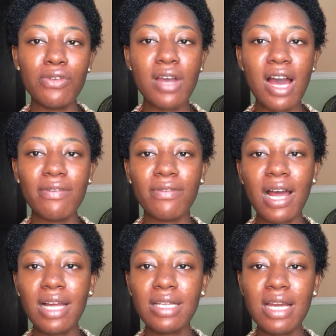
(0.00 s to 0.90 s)
you have
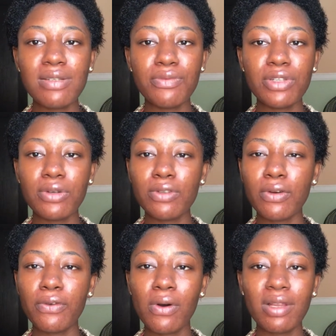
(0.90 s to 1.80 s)
acne as a
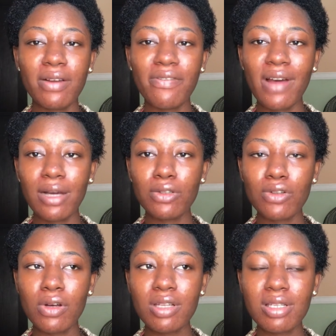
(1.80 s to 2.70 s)
result of other
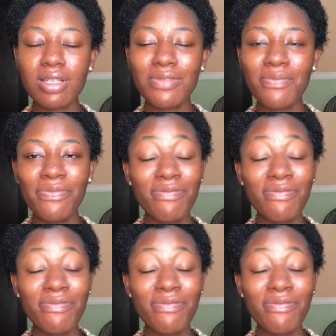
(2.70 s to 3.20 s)
factors,